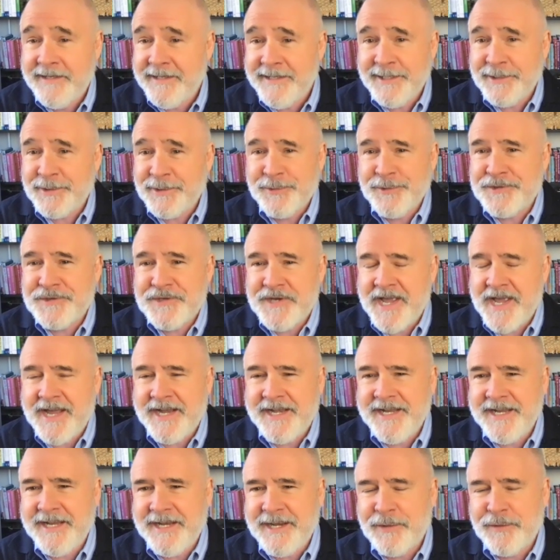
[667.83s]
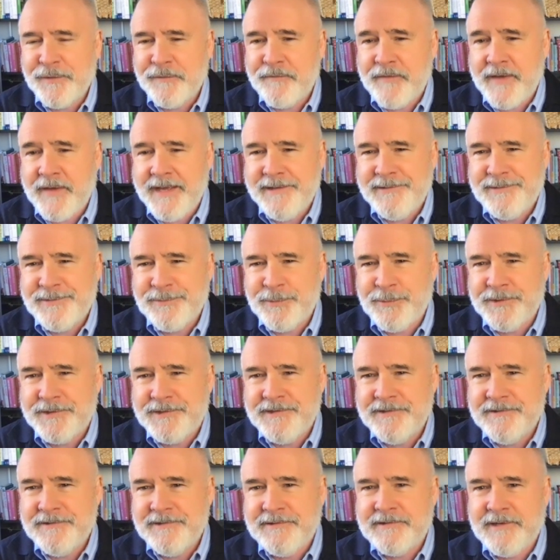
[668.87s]
in Christianity and other faiths, which
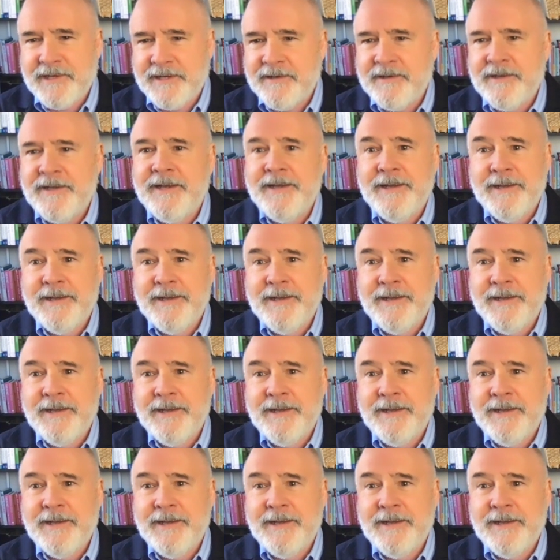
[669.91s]
is uh,